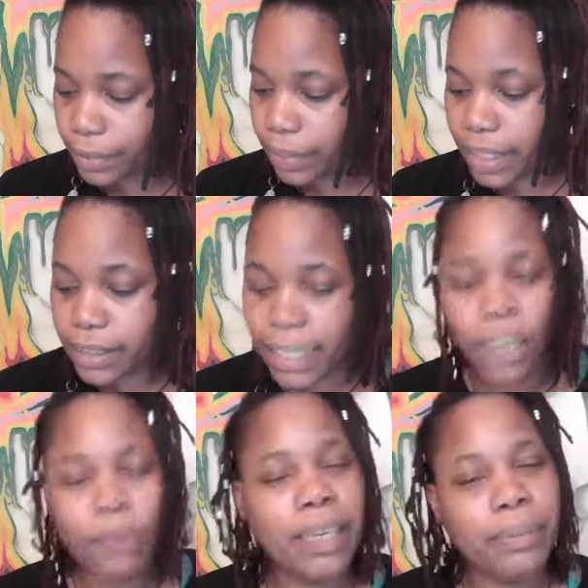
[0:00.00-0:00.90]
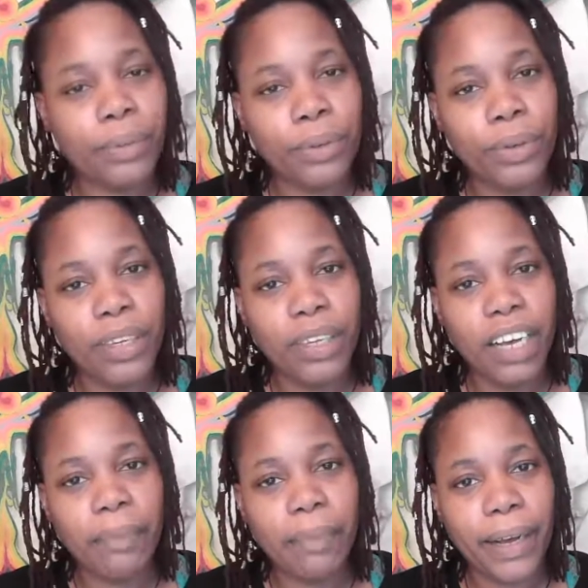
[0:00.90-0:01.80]
we can tell people
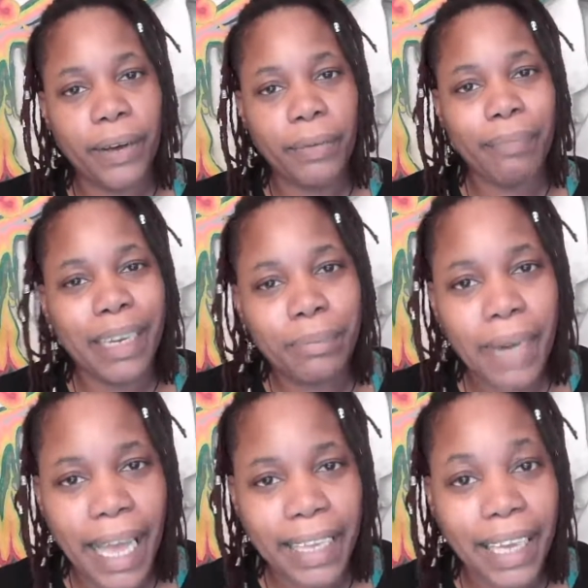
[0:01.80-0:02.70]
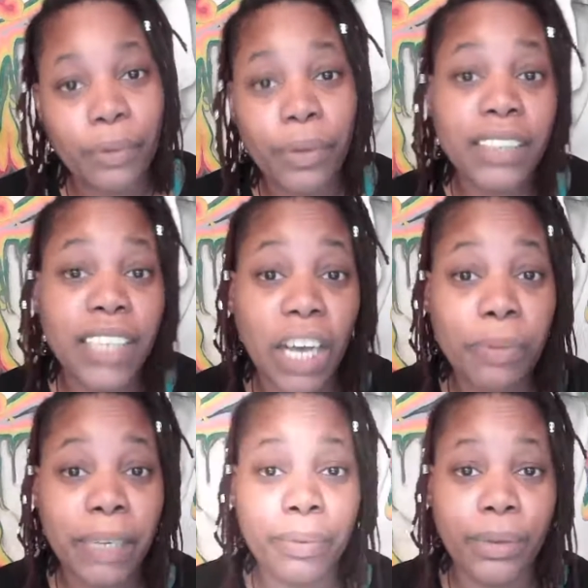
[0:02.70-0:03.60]
about Men in Black. Like, we can tell
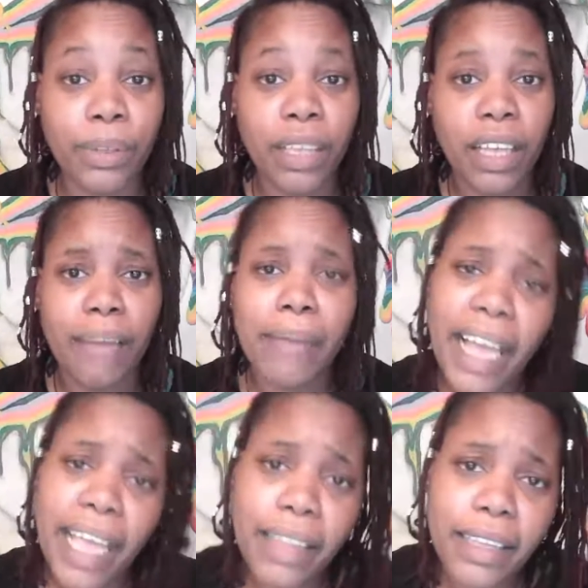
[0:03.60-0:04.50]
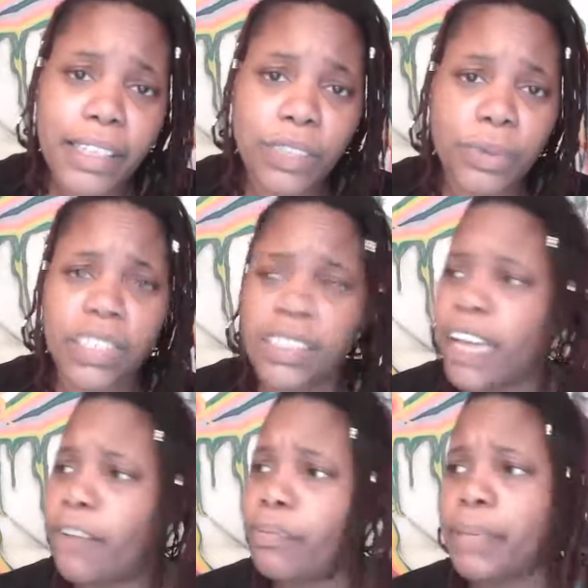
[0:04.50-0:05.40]
people about aliens. We can
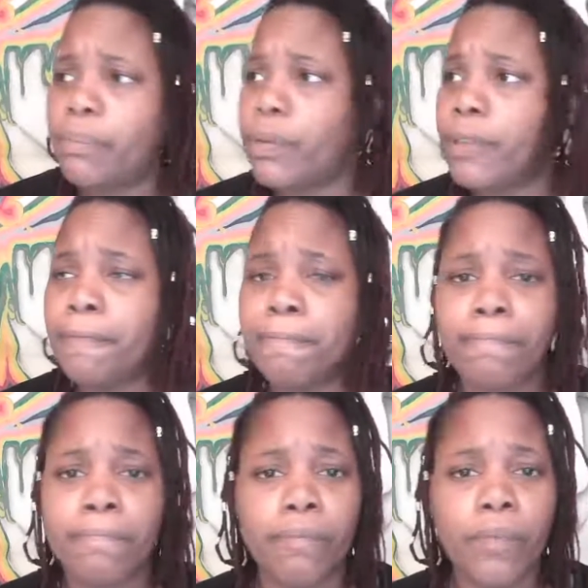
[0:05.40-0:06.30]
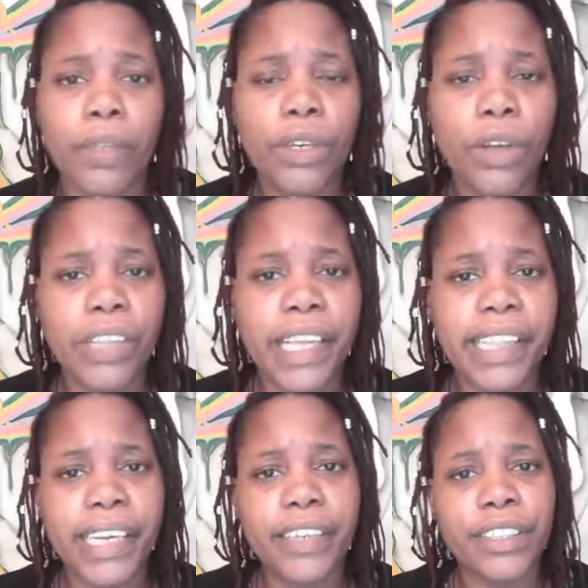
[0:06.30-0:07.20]
tell people, that
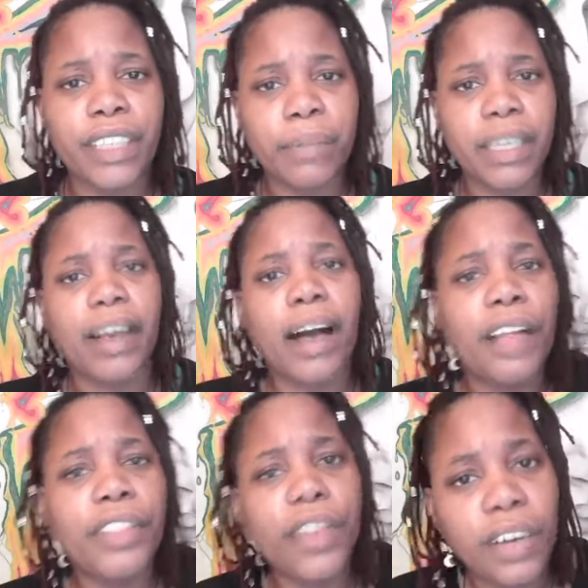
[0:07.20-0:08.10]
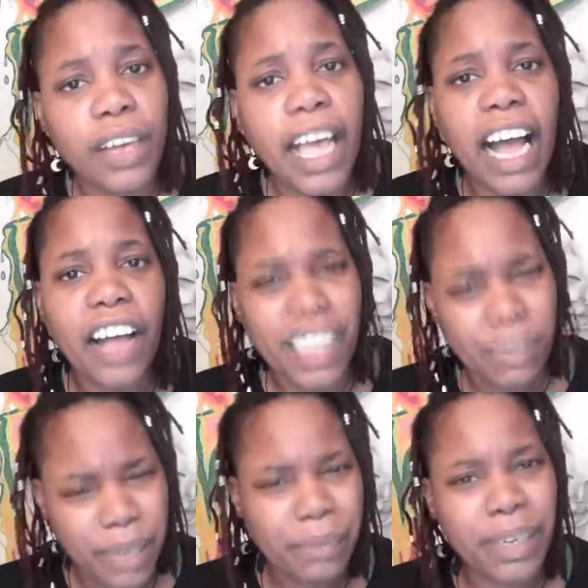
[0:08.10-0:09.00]
there's something other out there.
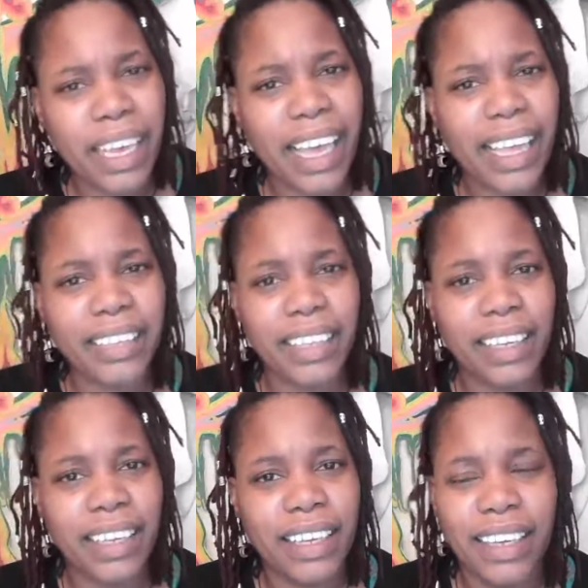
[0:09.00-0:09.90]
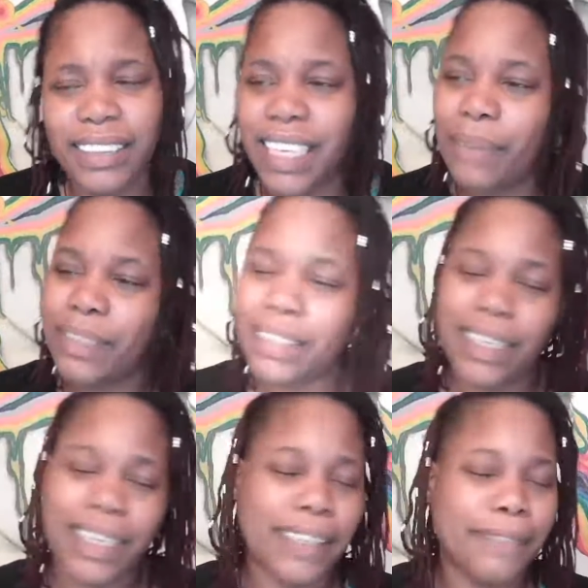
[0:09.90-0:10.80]
People can handle it. And Tommy was
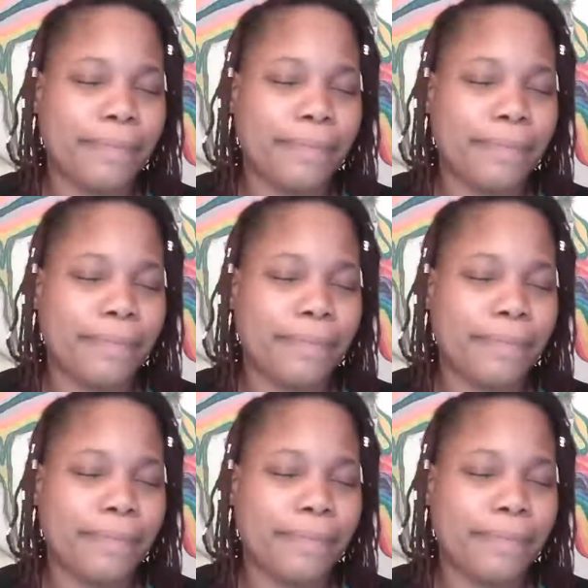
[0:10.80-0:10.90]
like,